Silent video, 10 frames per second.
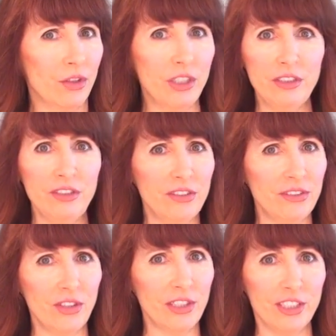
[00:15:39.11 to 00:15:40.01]
Goodness
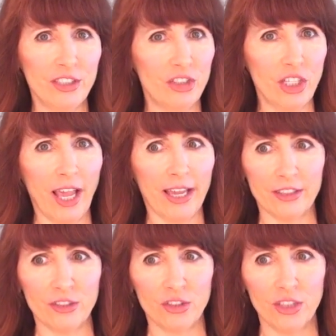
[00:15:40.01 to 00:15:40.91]
is not going to
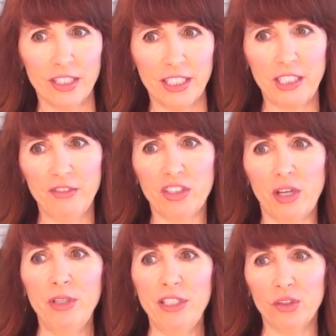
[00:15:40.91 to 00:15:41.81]
change. And if
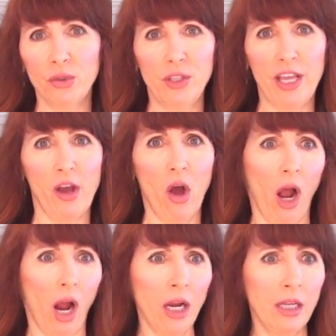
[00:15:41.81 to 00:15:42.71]
someone is who they
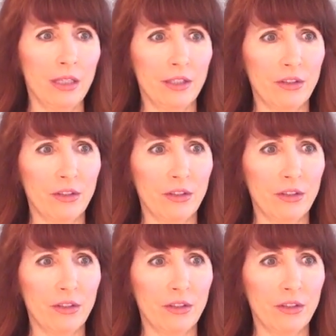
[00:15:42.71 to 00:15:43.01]
are,